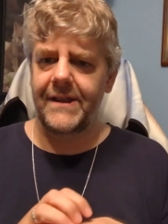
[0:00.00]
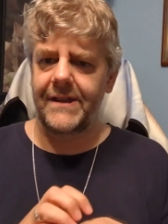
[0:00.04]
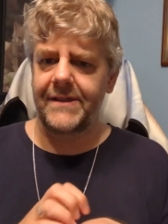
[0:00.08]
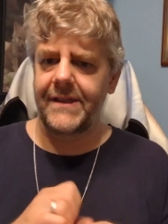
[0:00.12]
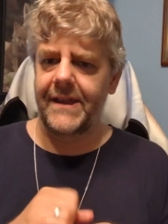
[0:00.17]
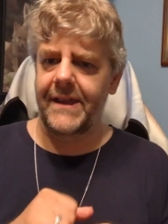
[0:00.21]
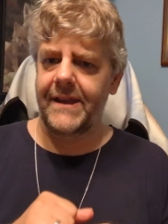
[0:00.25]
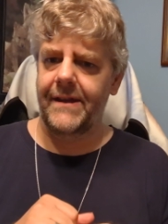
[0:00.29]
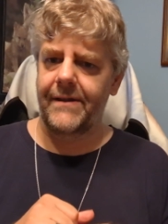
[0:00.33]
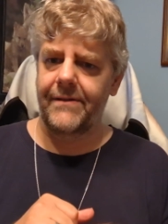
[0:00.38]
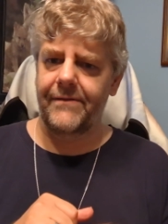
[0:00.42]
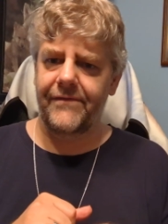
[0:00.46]
and
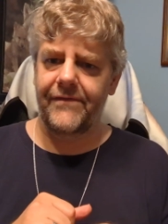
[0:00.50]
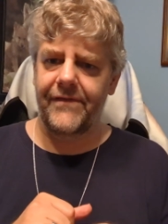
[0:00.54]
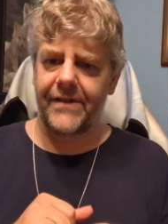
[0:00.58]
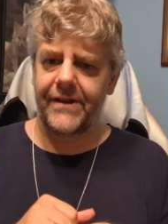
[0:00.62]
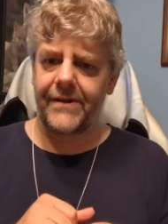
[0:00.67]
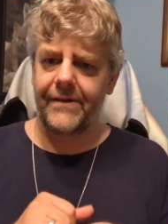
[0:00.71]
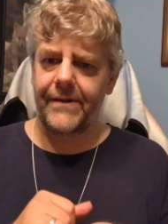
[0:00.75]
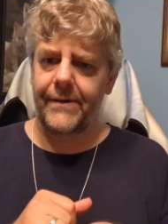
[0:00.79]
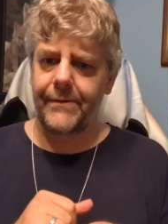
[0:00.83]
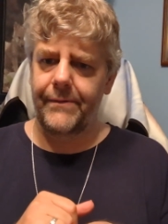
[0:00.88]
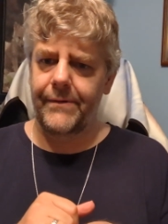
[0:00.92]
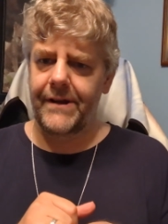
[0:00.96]
then I'll
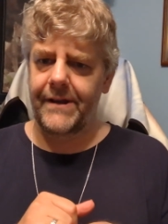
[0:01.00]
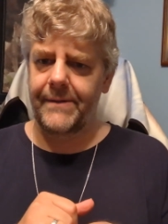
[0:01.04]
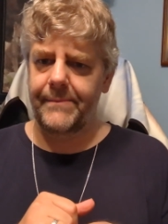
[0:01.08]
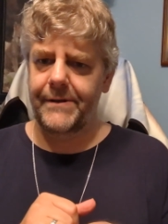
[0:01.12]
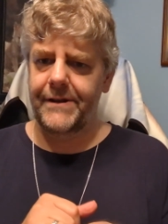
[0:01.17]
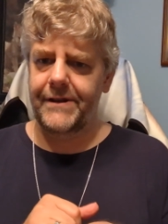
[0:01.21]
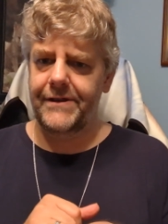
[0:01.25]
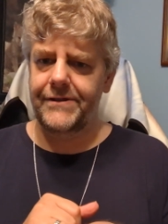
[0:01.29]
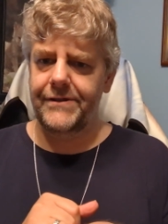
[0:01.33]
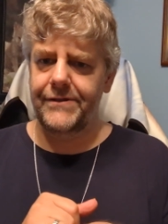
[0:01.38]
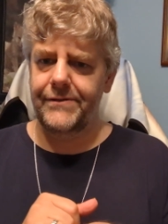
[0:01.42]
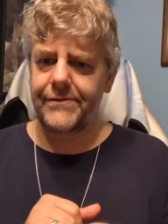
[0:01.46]
figure out what I'm
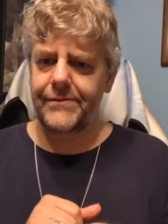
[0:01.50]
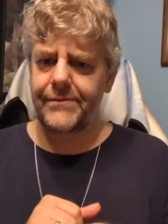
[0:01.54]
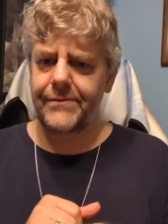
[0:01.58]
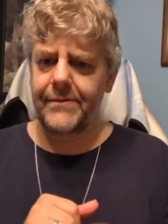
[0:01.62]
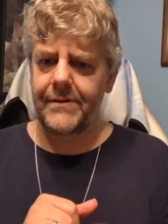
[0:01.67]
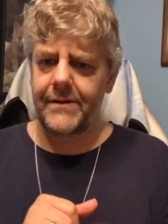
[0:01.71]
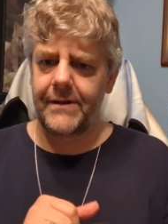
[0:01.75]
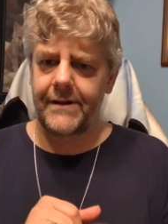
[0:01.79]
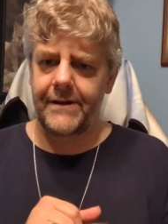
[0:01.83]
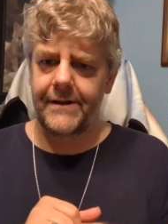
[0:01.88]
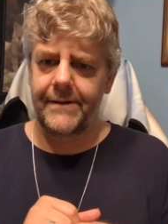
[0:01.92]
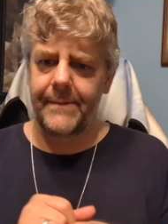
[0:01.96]
gonna do
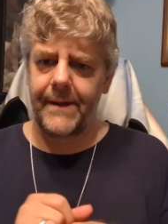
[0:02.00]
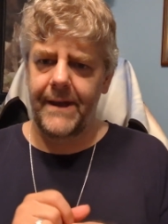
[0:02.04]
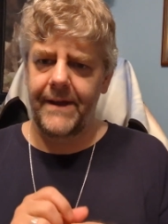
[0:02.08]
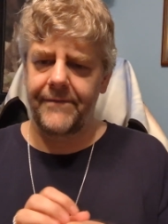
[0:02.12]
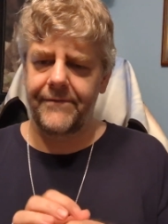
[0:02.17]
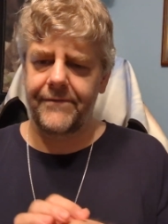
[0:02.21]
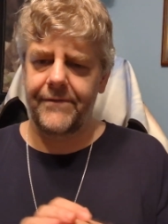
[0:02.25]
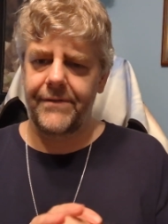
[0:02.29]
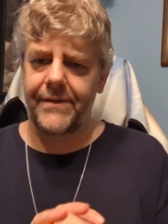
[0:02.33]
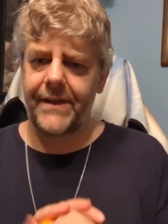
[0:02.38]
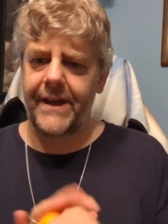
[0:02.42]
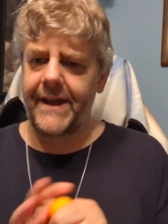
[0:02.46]
uh,
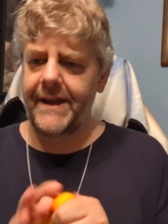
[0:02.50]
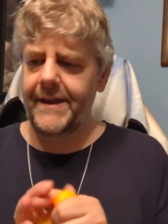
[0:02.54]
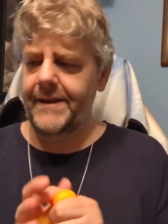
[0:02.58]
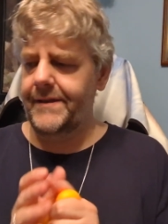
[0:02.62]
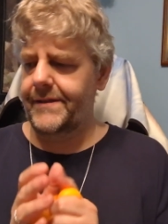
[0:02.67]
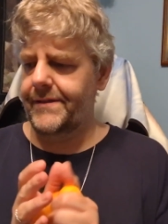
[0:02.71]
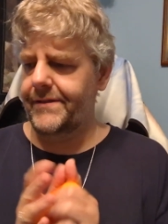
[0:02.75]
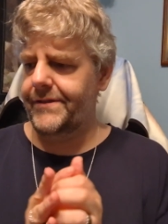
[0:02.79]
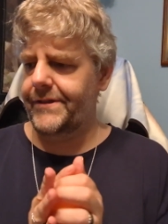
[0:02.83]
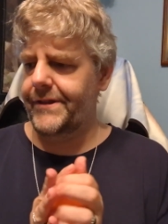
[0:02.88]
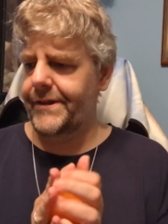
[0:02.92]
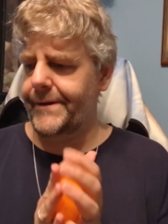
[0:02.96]
after that.
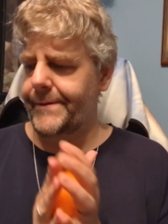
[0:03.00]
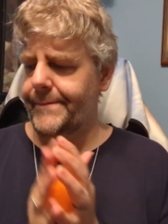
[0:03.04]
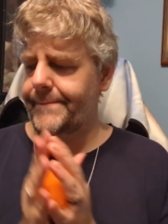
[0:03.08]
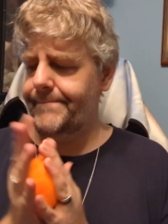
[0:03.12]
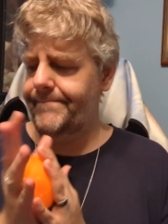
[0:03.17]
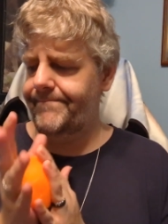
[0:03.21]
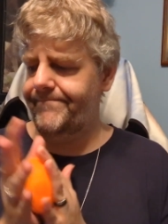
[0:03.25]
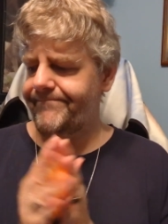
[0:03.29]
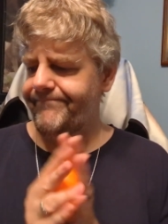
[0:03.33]
So.